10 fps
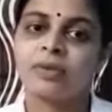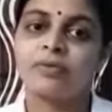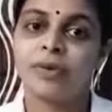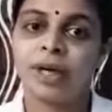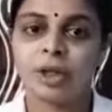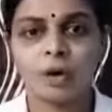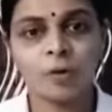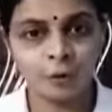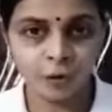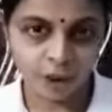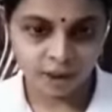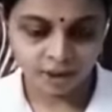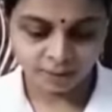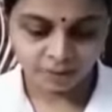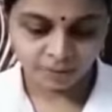weight of fuel.
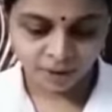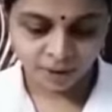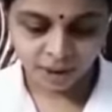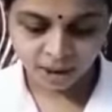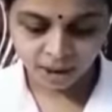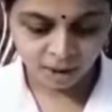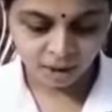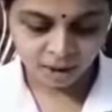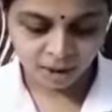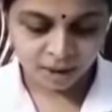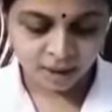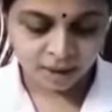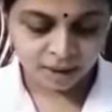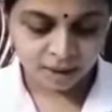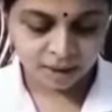Here
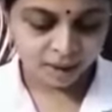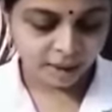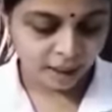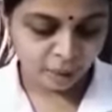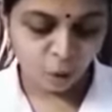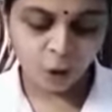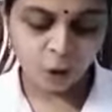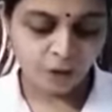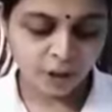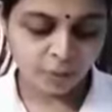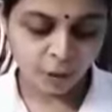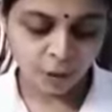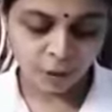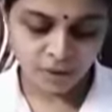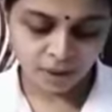the amount of heat
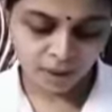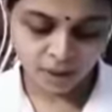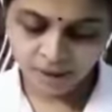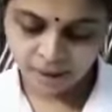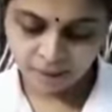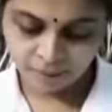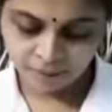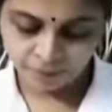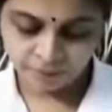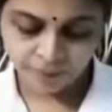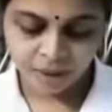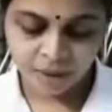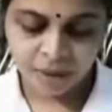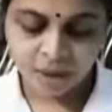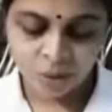produced is
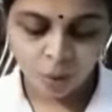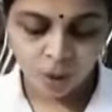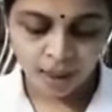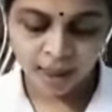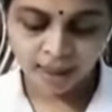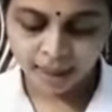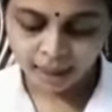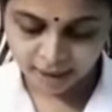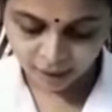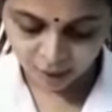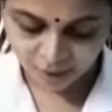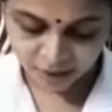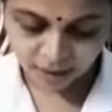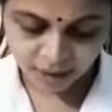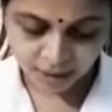
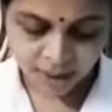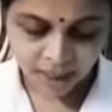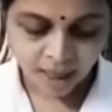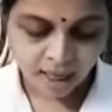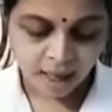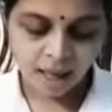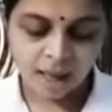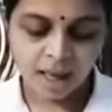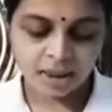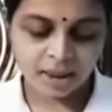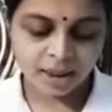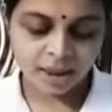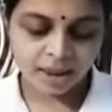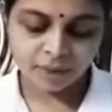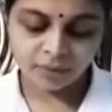1,80,000 and
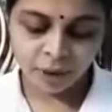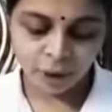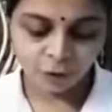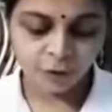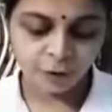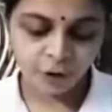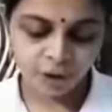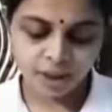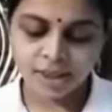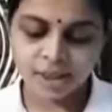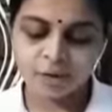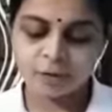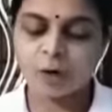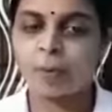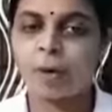the weight of the fuel is
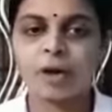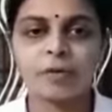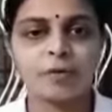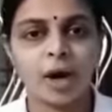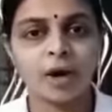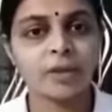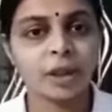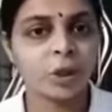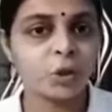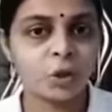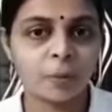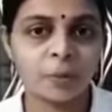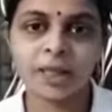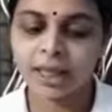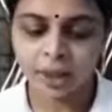4.5 kilojoule
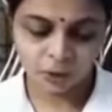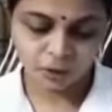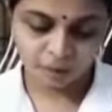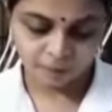per kilogram.